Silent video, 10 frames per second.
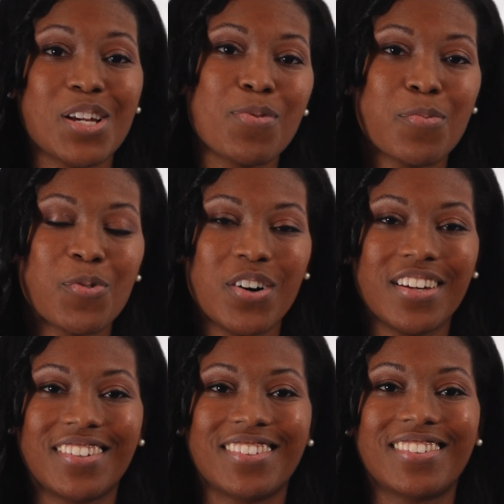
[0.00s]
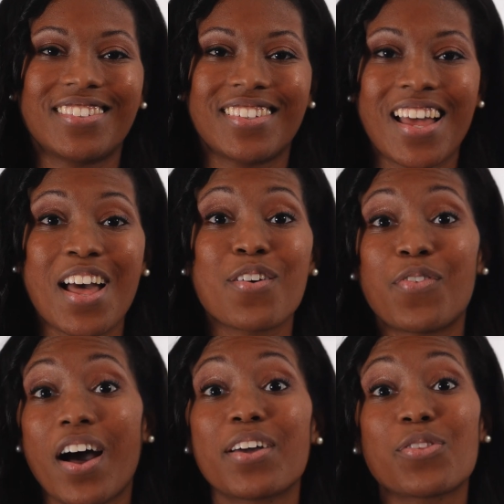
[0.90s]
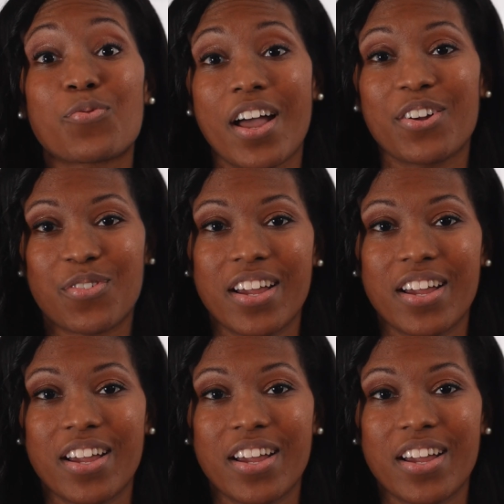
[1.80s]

Tip number 1, find the right